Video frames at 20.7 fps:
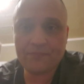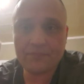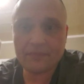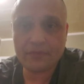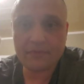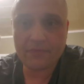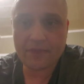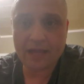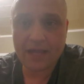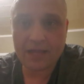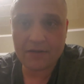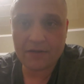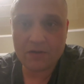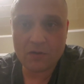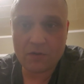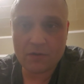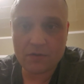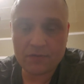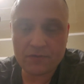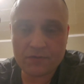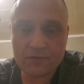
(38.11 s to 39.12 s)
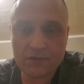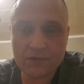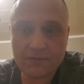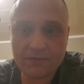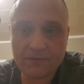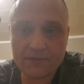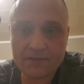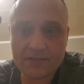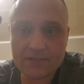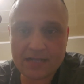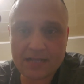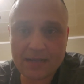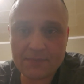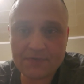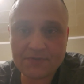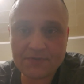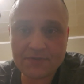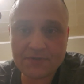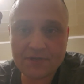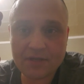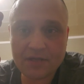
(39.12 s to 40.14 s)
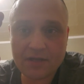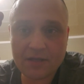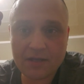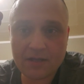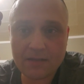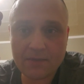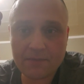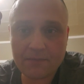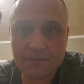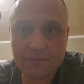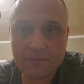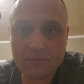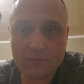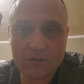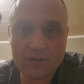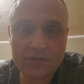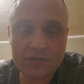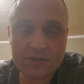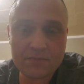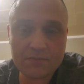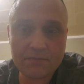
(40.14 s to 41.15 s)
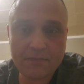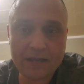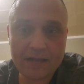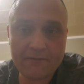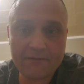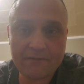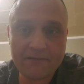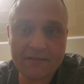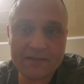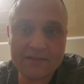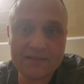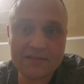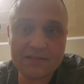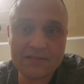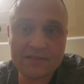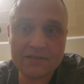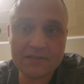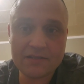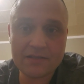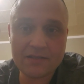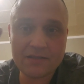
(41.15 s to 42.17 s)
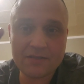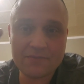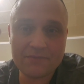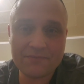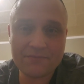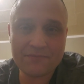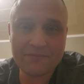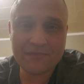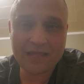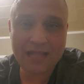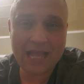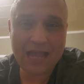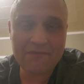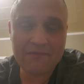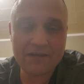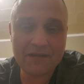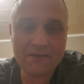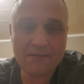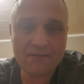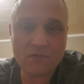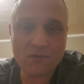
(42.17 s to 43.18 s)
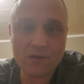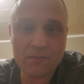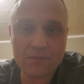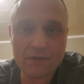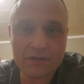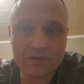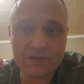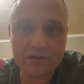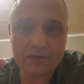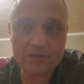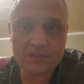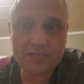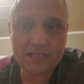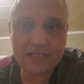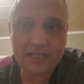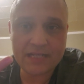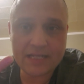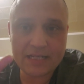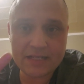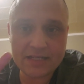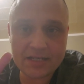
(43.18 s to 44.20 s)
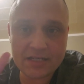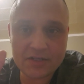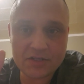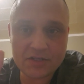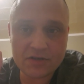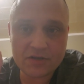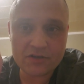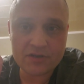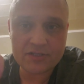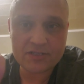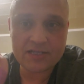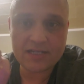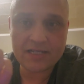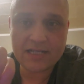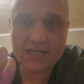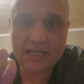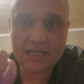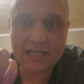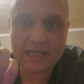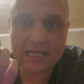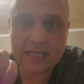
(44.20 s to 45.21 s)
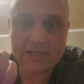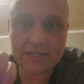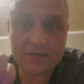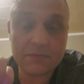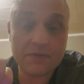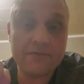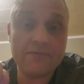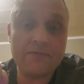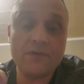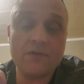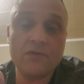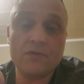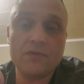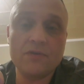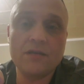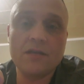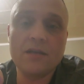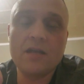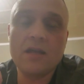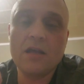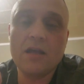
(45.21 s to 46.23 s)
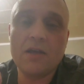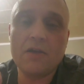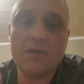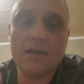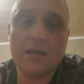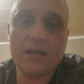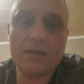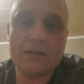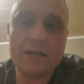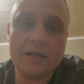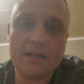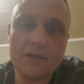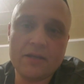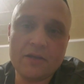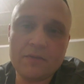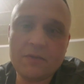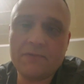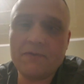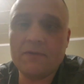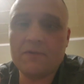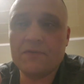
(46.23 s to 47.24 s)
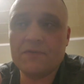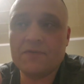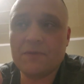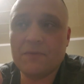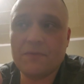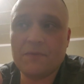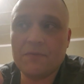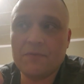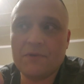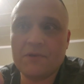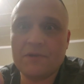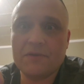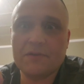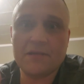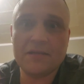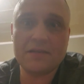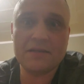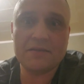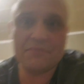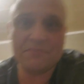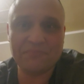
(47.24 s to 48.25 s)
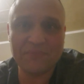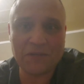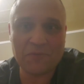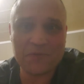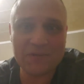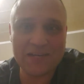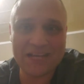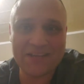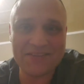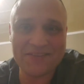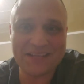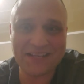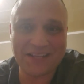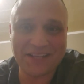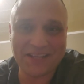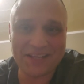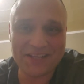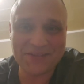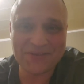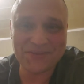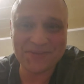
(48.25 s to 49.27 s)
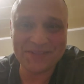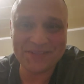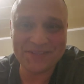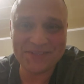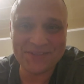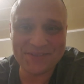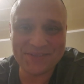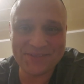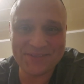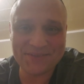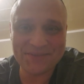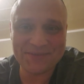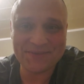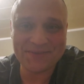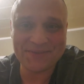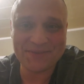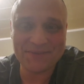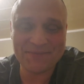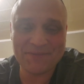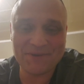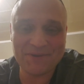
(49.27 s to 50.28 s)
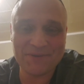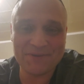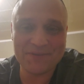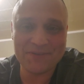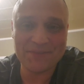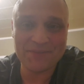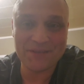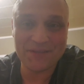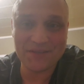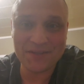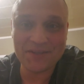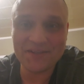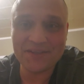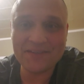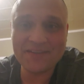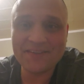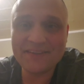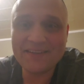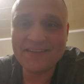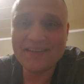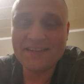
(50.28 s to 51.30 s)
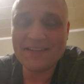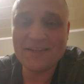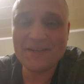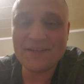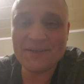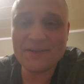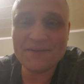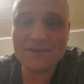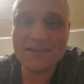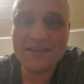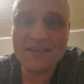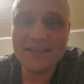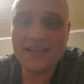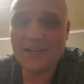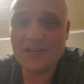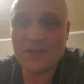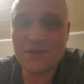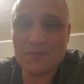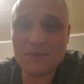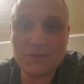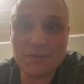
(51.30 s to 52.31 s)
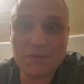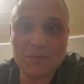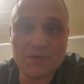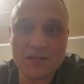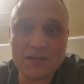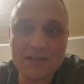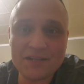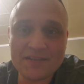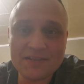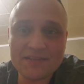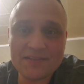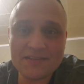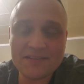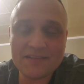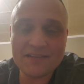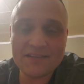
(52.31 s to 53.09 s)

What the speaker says: that going through different steps, which manifests into them having that void, but they're seeking attention. They're seeking that to be filled. Okay, and they could be filled with something, but then they wouldn't have psychological issues. It would still fill with something good. It could be replaced